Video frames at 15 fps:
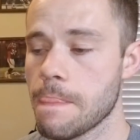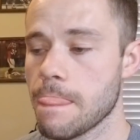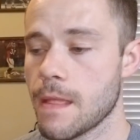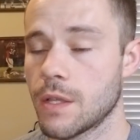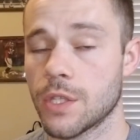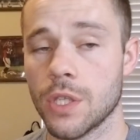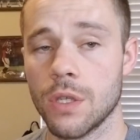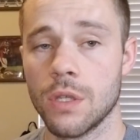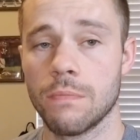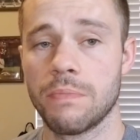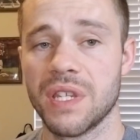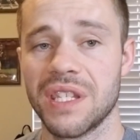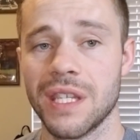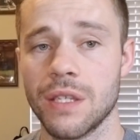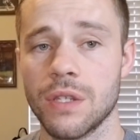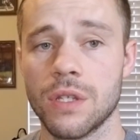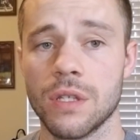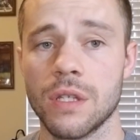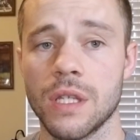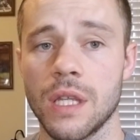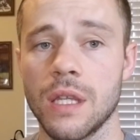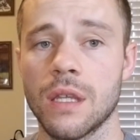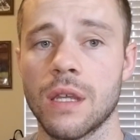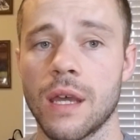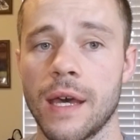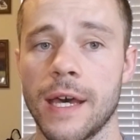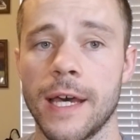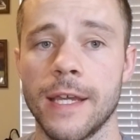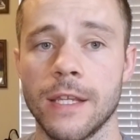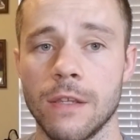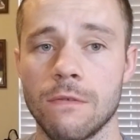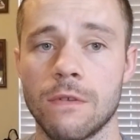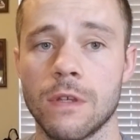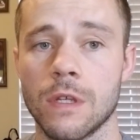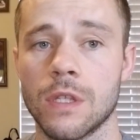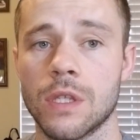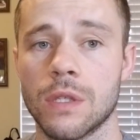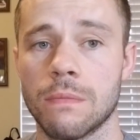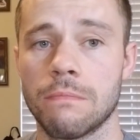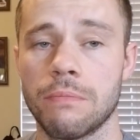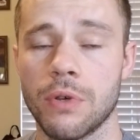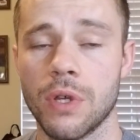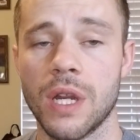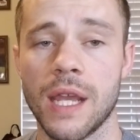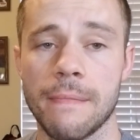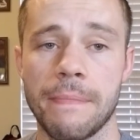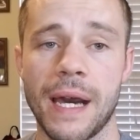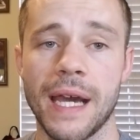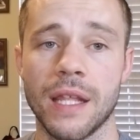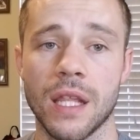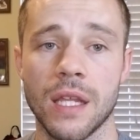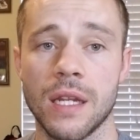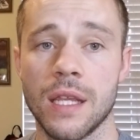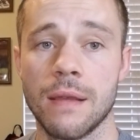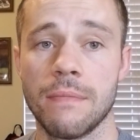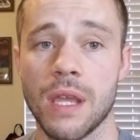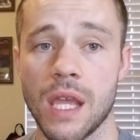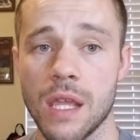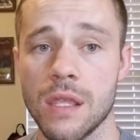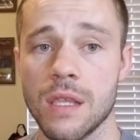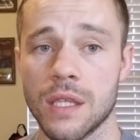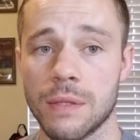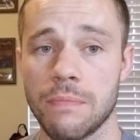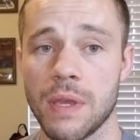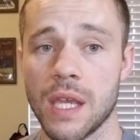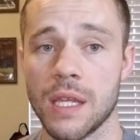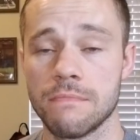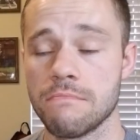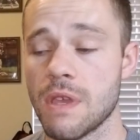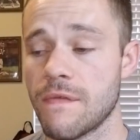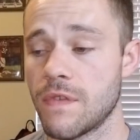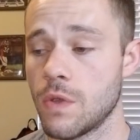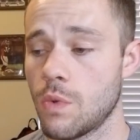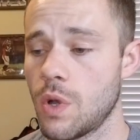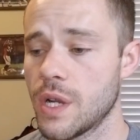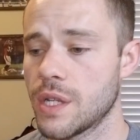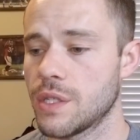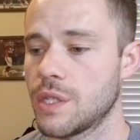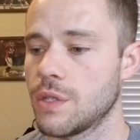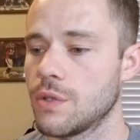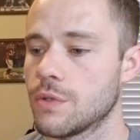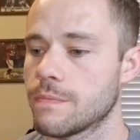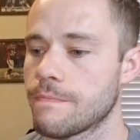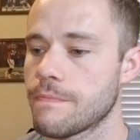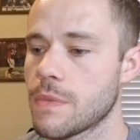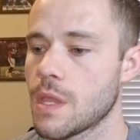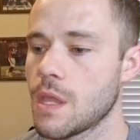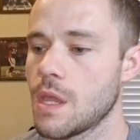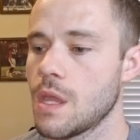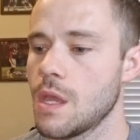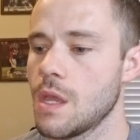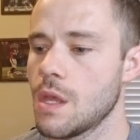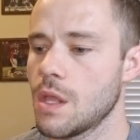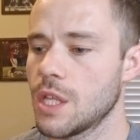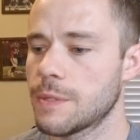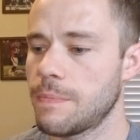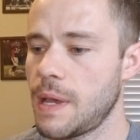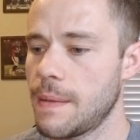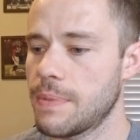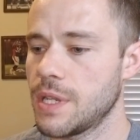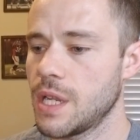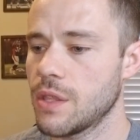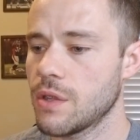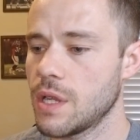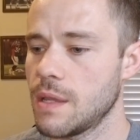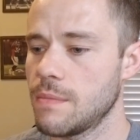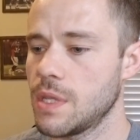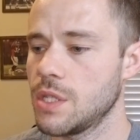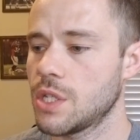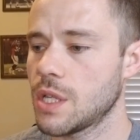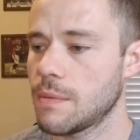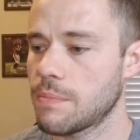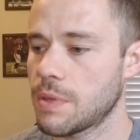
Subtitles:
So you potentially, you could put a pilot nib in this pen if you wanted to. Let's pop another image up